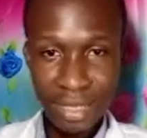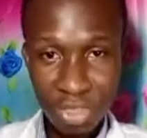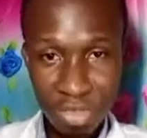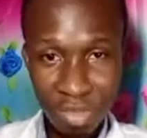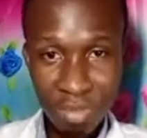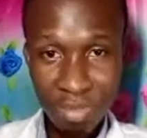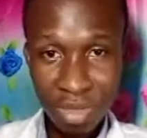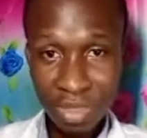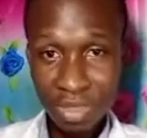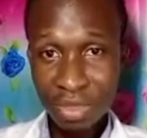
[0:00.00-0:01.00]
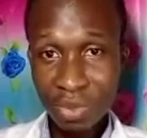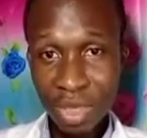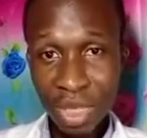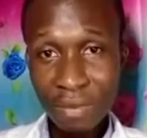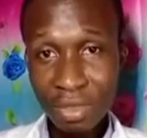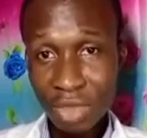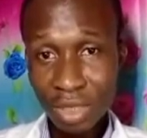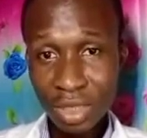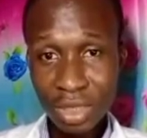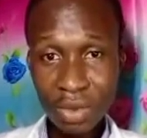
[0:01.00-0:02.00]
human beings. So we have a
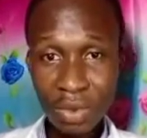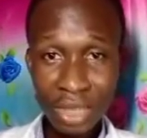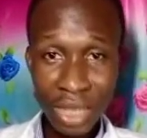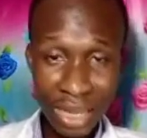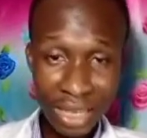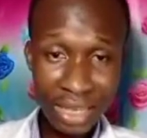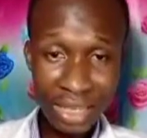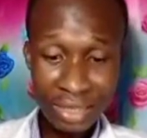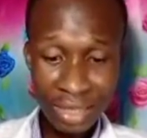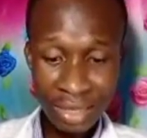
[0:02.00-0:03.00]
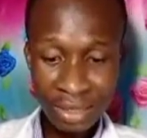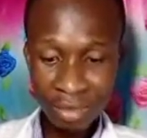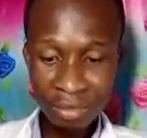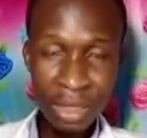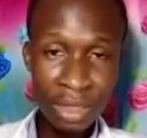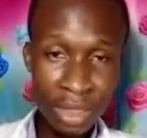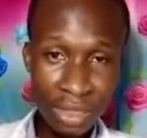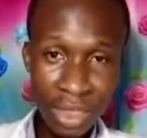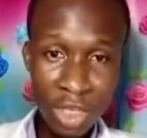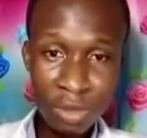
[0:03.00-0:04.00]
structure called the Achilles tendon that
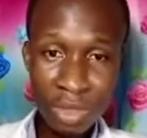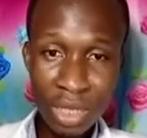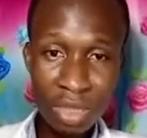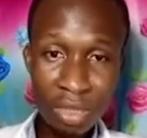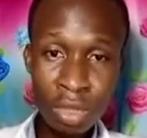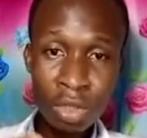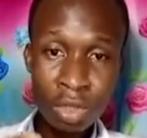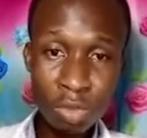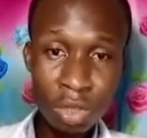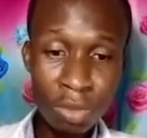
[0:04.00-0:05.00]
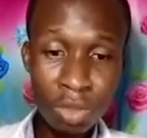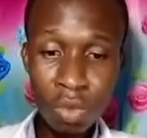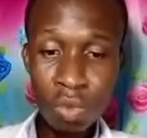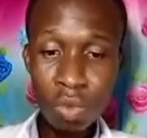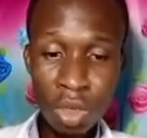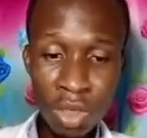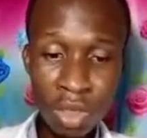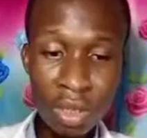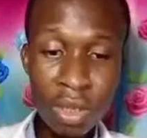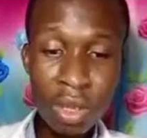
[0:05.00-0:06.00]
helps us to be able to walk
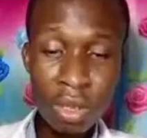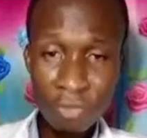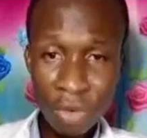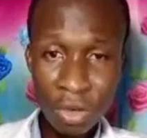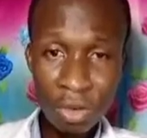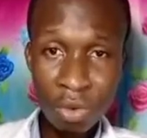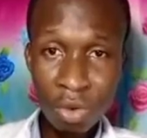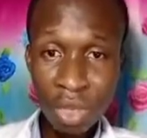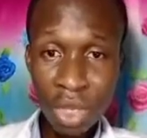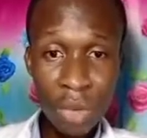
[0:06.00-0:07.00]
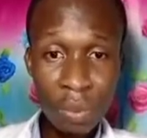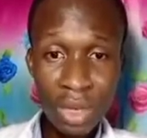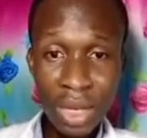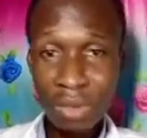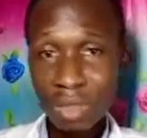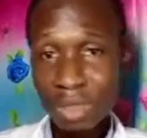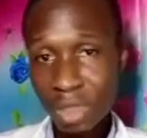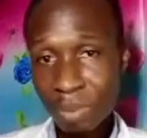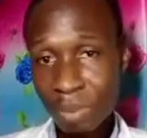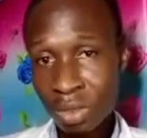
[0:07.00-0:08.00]
very well and without
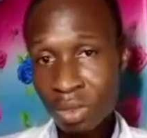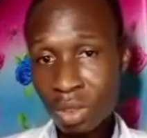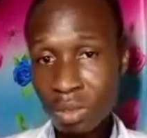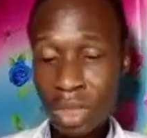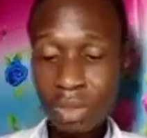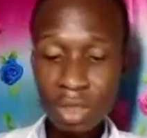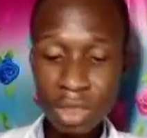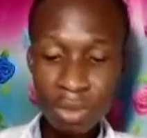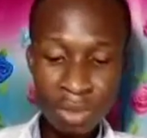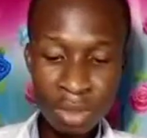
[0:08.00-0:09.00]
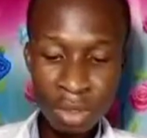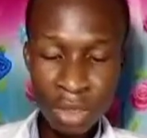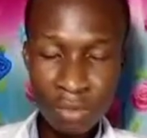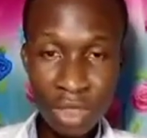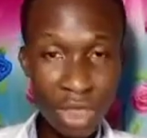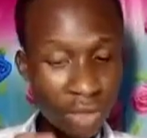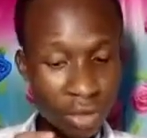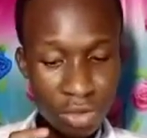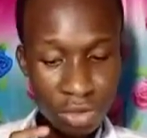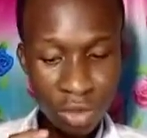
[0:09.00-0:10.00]
slipping to the right or slipping to the left. It's very
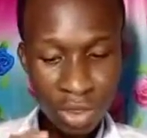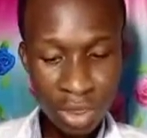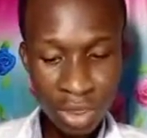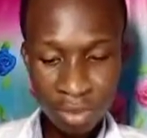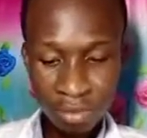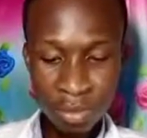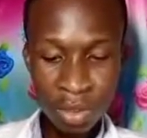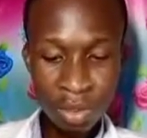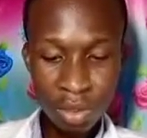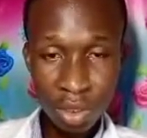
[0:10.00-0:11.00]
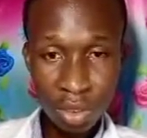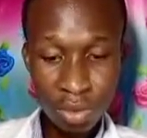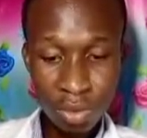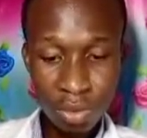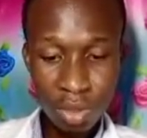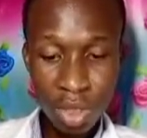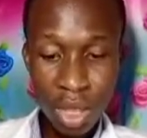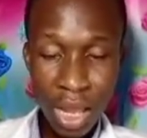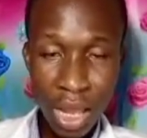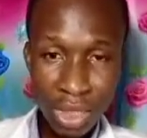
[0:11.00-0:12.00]
strong tendon. Okay, so
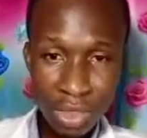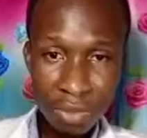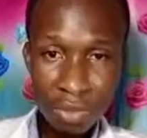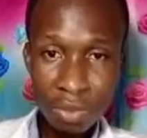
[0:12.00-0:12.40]
as